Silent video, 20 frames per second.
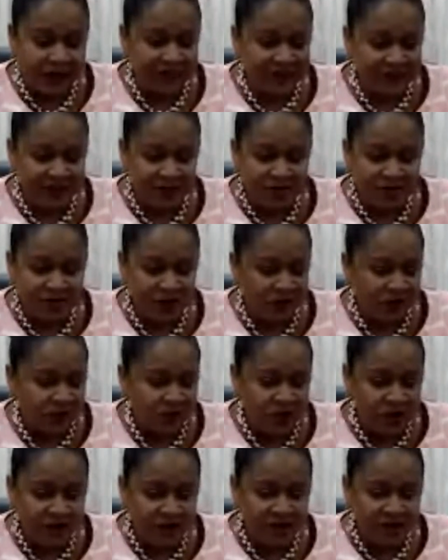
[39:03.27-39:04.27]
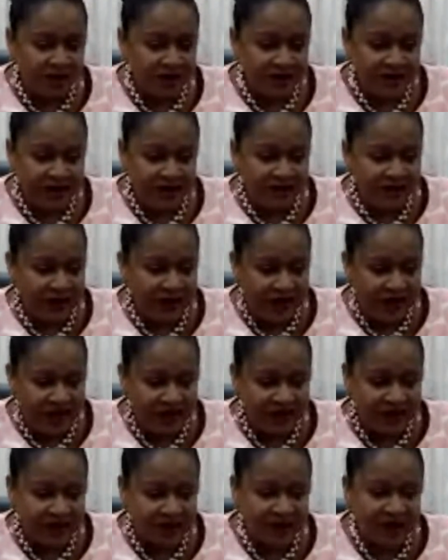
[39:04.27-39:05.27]
Yes, one or two governments have
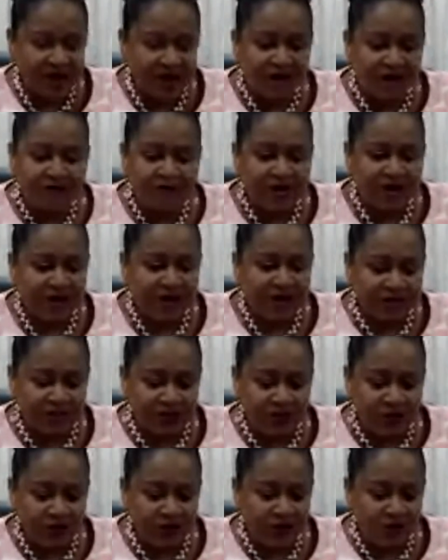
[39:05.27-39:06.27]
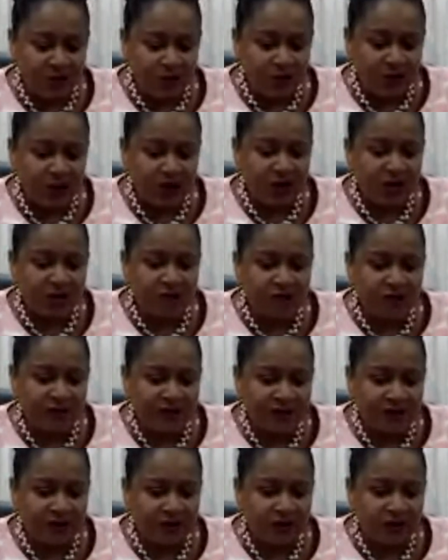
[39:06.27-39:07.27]
airlines, but that's not the only
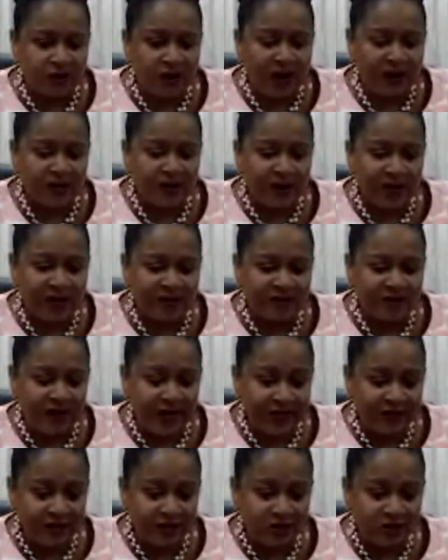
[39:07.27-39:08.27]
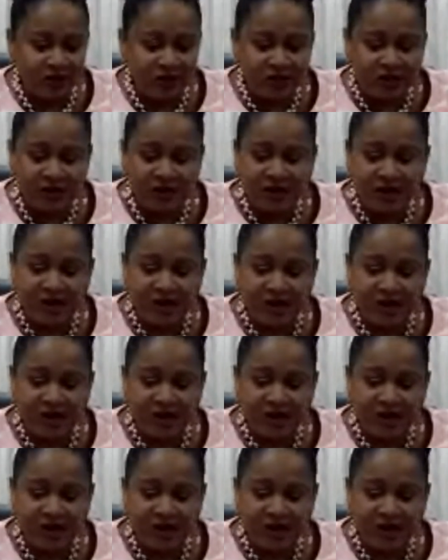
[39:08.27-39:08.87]
reason why we have challenges.